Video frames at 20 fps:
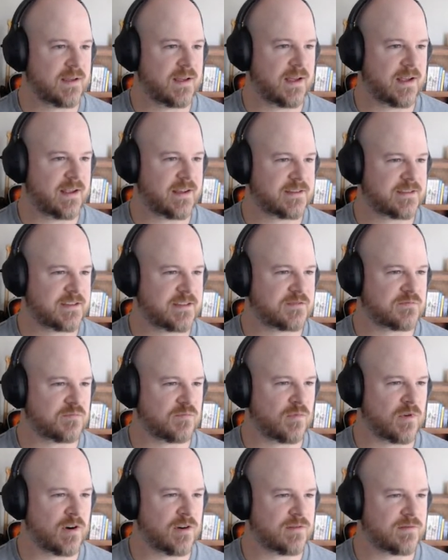I guess these
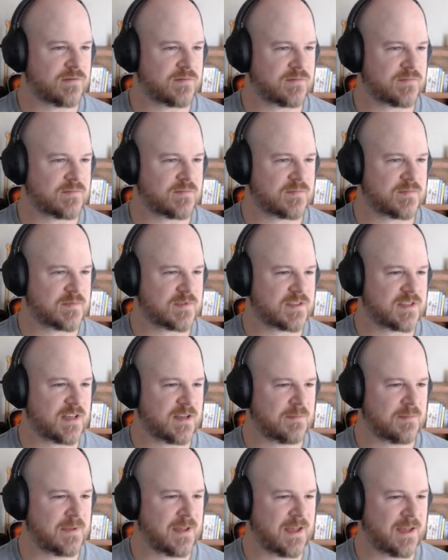weren't
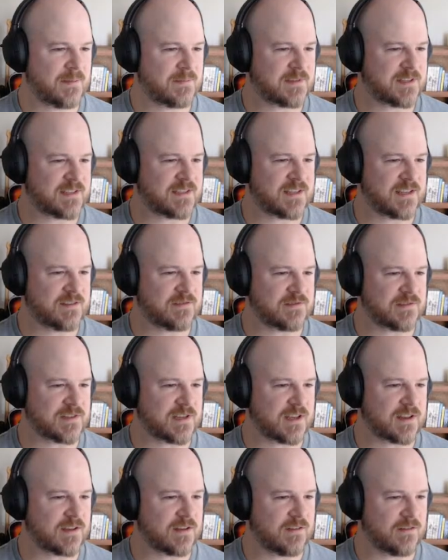sub-tabs. It's
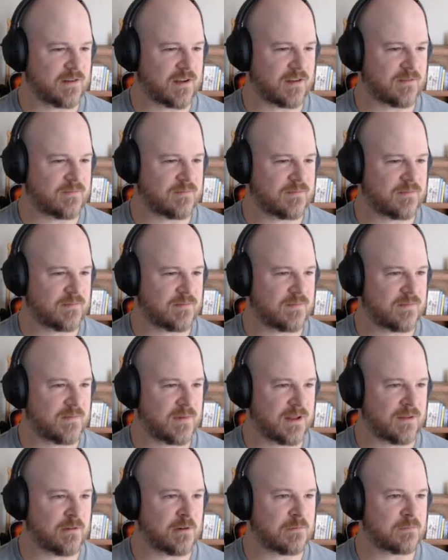like, okay,
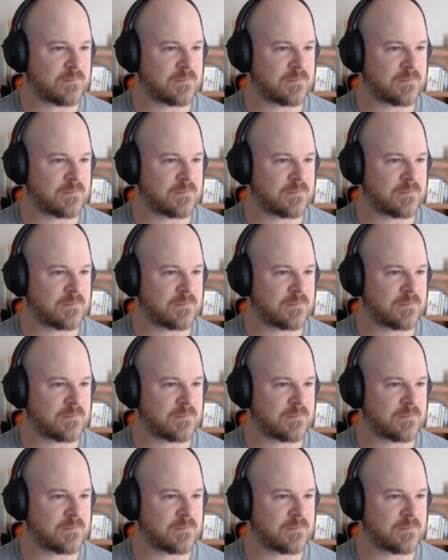whatever.